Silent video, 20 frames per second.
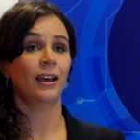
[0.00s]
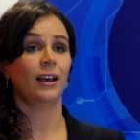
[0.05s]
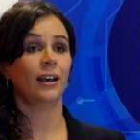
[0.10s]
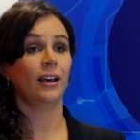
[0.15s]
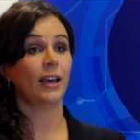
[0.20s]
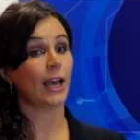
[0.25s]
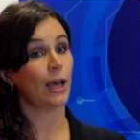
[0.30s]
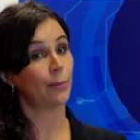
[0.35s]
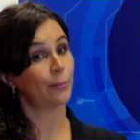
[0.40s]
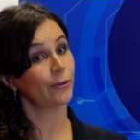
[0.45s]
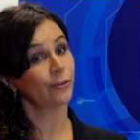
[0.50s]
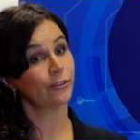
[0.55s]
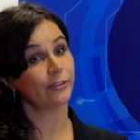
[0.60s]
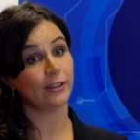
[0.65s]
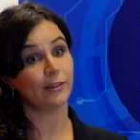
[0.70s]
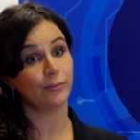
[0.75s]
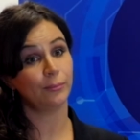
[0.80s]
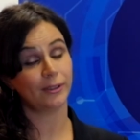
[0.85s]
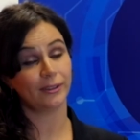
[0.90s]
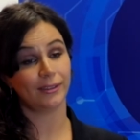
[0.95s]
Uh, Apple
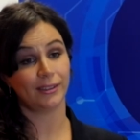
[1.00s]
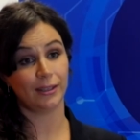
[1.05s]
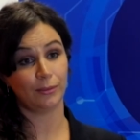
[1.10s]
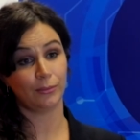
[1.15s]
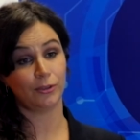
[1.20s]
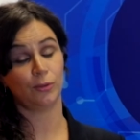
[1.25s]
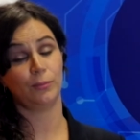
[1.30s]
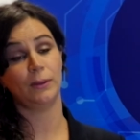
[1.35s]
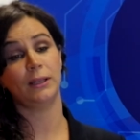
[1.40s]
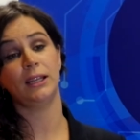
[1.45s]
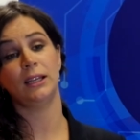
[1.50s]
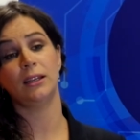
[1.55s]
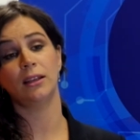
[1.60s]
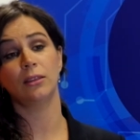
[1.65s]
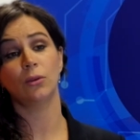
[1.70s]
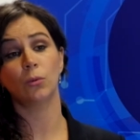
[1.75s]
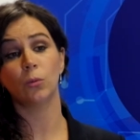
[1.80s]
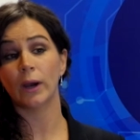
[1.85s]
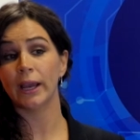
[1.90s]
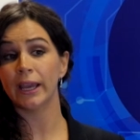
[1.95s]
seems seems to be
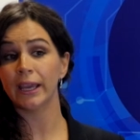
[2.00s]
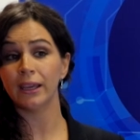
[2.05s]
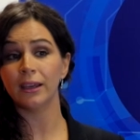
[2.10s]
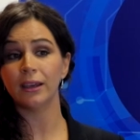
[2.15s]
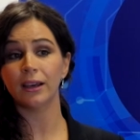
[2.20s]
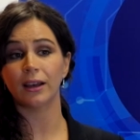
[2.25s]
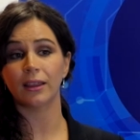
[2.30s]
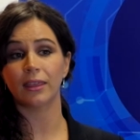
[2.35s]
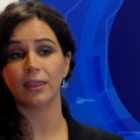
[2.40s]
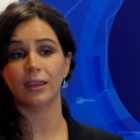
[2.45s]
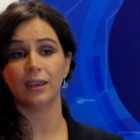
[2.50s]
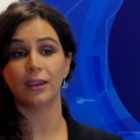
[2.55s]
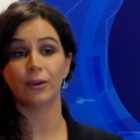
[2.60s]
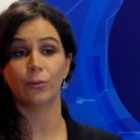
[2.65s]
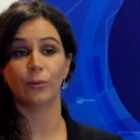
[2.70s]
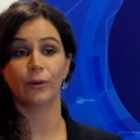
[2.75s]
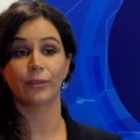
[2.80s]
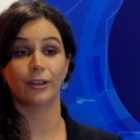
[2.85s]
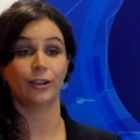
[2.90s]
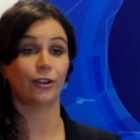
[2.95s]
leading the way, I
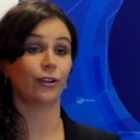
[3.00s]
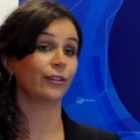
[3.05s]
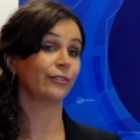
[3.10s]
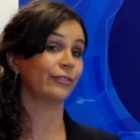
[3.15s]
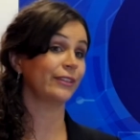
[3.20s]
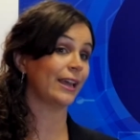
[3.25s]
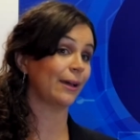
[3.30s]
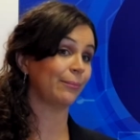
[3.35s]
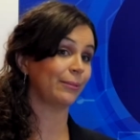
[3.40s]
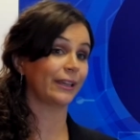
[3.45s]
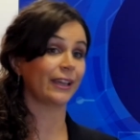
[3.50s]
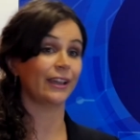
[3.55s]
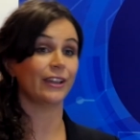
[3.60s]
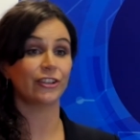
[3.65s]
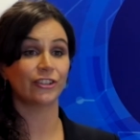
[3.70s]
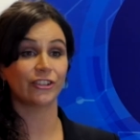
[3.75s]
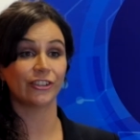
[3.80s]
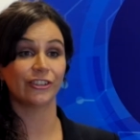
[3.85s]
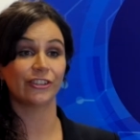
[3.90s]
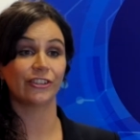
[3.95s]
think, with a lot of the
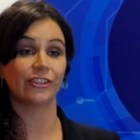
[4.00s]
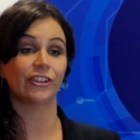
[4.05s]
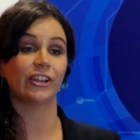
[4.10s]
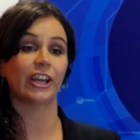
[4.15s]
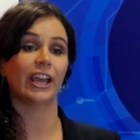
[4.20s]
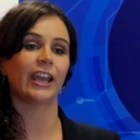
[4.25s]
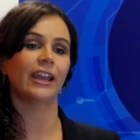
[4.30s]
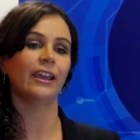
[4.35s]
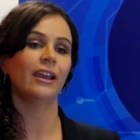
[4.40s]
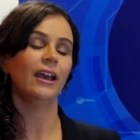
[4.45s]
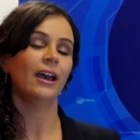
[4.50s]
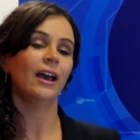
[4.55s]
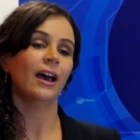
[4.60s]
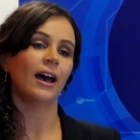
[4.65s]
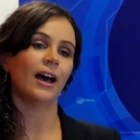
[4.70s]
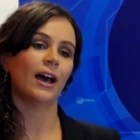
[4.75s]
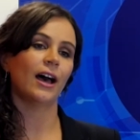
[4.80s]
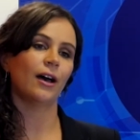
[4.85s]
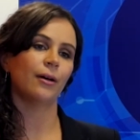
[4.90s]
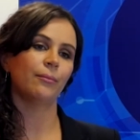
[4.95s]
applications today.
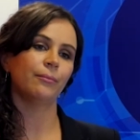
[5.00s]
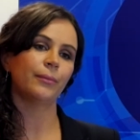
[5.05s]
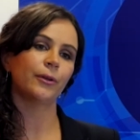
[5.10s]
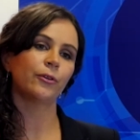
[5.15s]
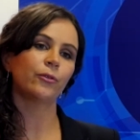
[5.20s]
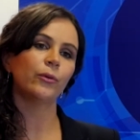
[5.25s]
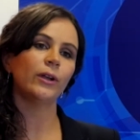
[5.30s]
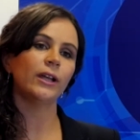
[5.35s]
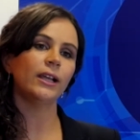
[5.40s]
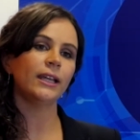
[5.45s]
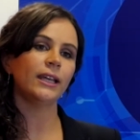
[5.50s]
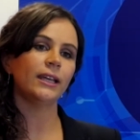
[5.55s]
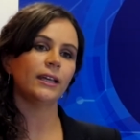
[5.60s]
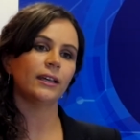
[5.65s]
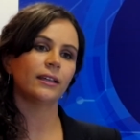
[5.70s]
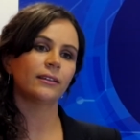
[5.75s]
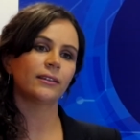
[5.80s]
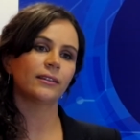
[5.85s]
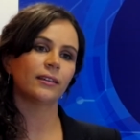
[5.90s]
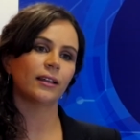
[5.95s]
Um, but really,
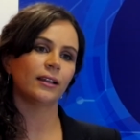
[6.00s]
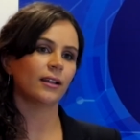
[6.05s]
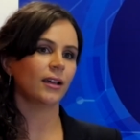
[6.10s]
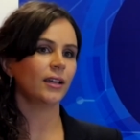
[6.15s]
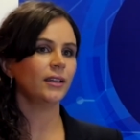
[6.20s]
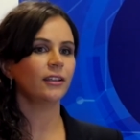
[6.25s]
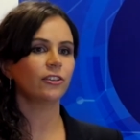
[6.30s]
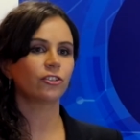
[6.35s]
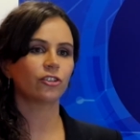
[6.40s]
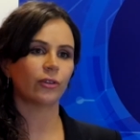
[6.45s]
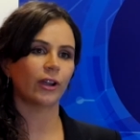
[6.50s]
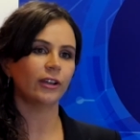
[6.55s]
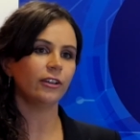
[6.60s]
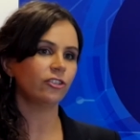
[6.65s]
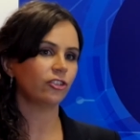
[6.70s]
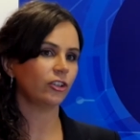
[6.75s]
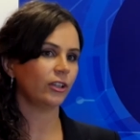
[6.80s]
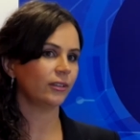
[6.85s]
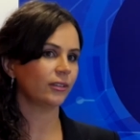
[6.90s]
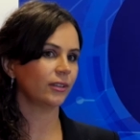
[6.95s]
it's aligning
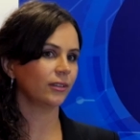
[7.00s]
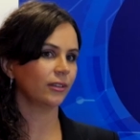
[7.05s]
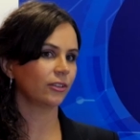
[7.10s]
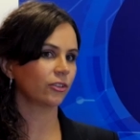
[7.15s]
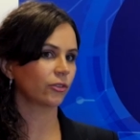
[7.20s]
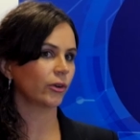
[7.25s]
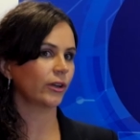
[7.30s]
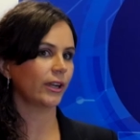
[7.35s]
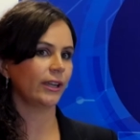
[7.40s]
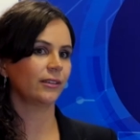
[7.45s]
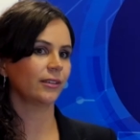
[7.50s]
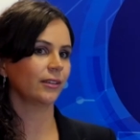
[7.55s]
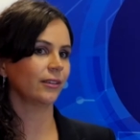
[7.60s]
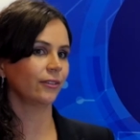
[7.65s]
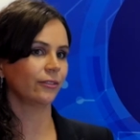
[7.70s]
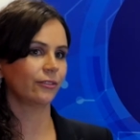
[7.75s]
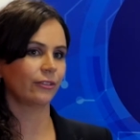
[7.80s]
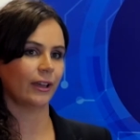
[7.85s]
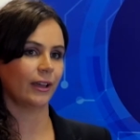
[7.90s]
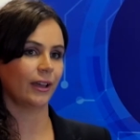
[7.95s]
strategies in this
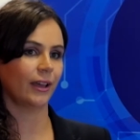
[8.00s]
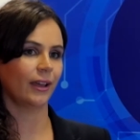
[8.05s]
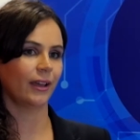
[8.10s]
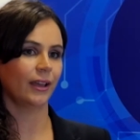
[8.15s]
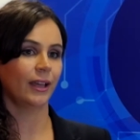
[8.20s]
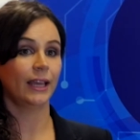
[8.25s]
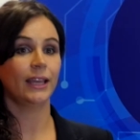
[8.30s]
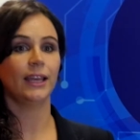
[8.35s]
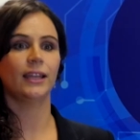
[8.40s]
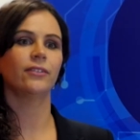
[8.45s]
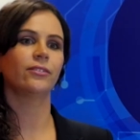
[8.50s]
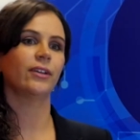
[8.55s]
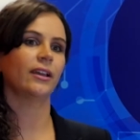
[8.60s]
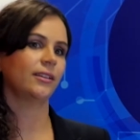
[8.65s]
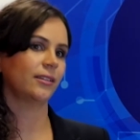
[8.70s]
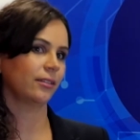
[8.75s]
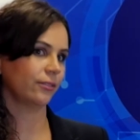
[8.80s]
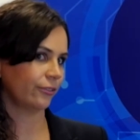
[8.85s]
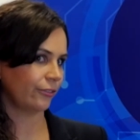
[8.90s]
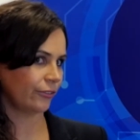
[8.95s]
creative, uh,
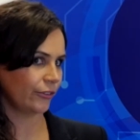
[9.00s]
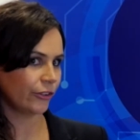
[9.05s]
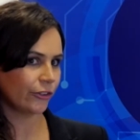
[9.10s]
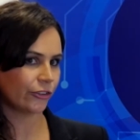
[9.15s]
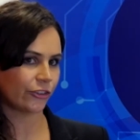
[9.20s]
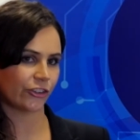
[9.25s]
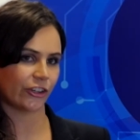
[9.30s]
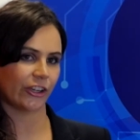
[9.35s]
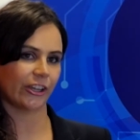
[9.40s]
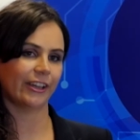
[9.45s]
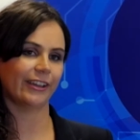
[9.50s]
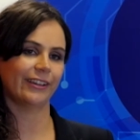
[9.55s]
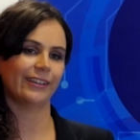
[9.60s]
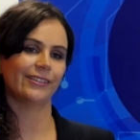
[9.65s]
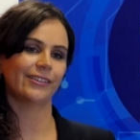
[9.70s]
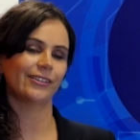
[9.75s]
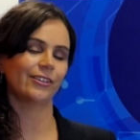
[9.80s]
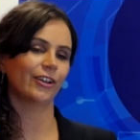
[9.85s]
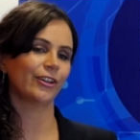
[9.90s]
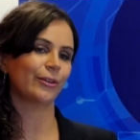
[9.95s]
innovative future.
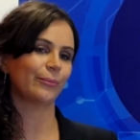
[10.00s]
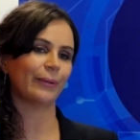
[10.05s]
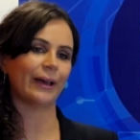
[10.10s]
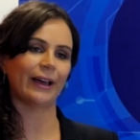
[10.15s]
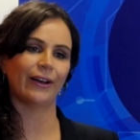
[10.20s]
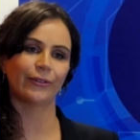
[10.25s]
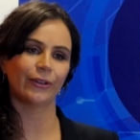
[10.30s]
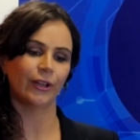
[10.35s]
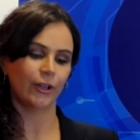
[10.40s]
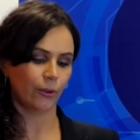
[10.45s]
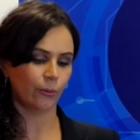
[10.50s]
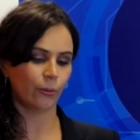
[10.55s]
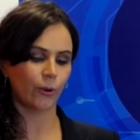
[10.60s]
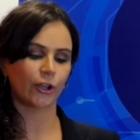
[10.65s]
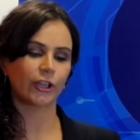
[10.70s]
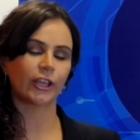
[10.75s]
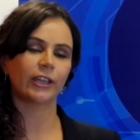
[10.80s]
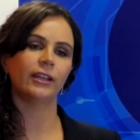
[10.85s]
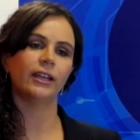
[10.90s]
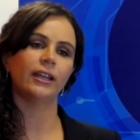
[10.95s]
It's not about
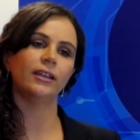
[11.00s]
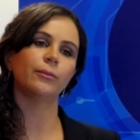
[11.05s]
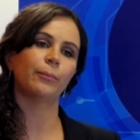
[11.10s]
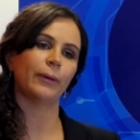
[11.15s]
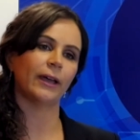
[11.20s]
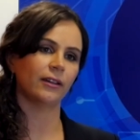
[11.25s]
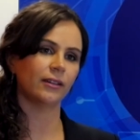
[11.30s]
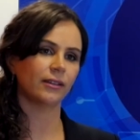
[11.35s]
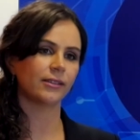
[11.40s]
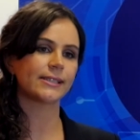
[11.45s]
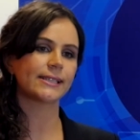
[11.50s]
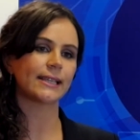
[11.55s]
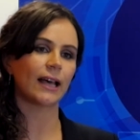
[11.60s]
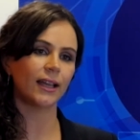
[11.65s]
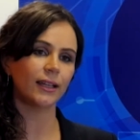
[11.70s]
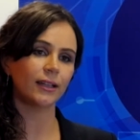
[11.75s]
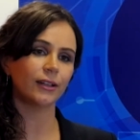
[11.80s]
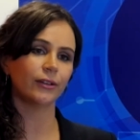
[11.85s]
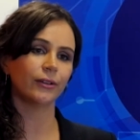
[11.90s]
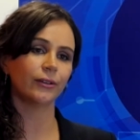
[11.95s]
working in independent
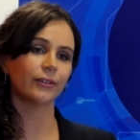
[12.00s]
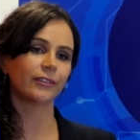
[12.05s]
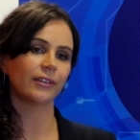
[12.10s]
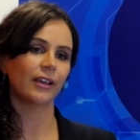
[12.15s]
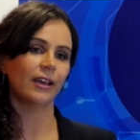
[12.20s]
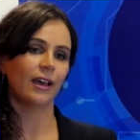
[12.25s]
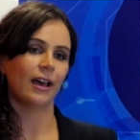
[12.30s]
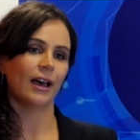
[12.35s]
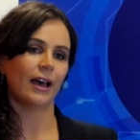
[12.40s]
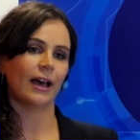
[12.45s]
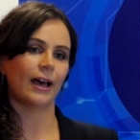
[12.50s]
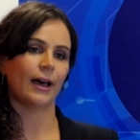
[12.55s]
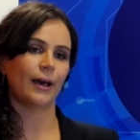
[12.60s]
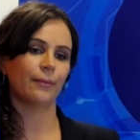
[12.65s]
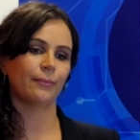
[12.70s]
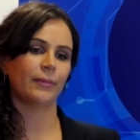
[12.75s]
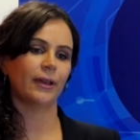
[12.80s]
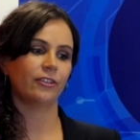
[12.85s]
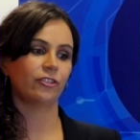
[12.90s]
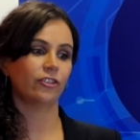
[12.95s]
silos
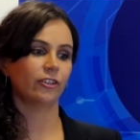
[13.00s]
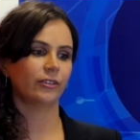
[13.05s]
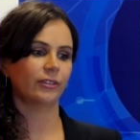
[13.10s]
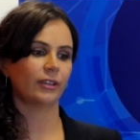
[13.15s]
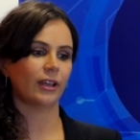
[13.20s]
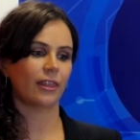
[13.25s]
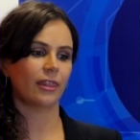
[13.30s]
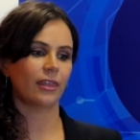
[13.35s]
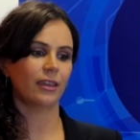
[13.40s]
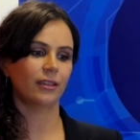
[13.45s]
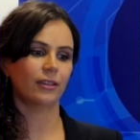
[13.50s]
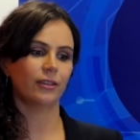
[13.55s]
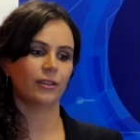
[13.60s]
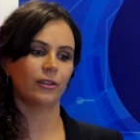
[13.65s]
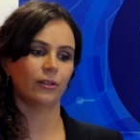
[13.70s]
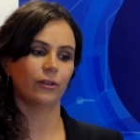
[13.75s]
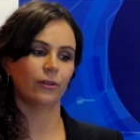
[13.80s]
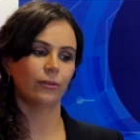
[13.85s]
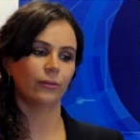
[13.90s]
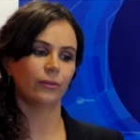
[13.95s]
um, and just, I think,
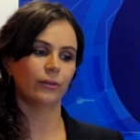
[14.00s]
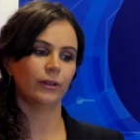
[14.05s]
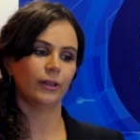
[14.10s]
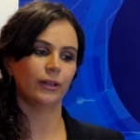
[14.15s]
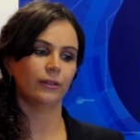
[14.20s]
you know